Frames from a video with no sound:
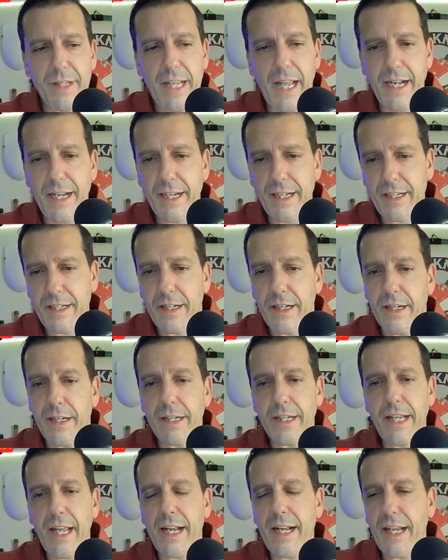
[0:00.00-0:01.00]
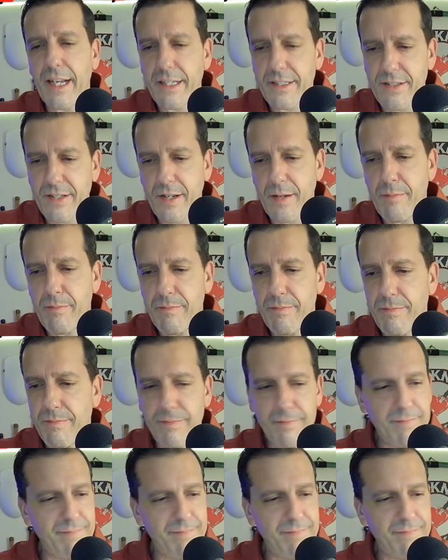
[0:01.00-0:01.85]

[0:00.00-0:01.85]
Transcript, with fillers: getting getting some